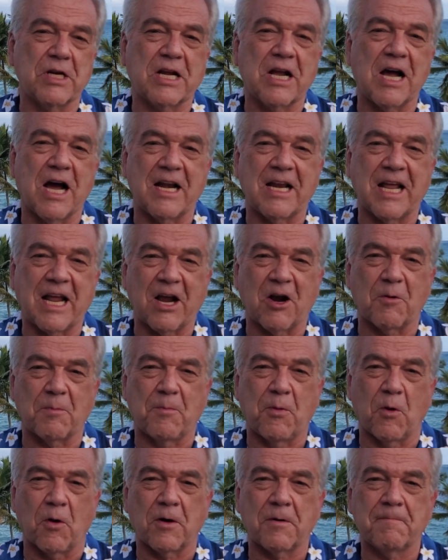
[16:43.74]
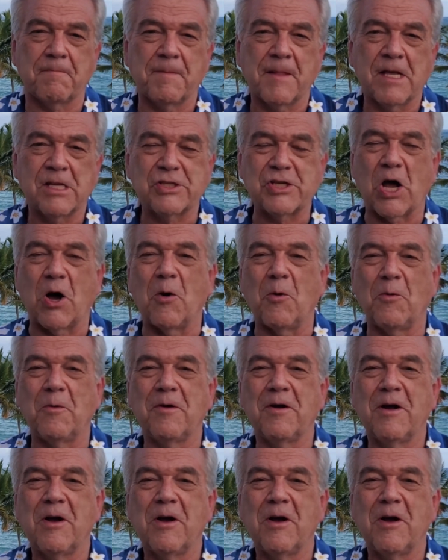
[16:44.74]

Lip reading: Cana airport. So,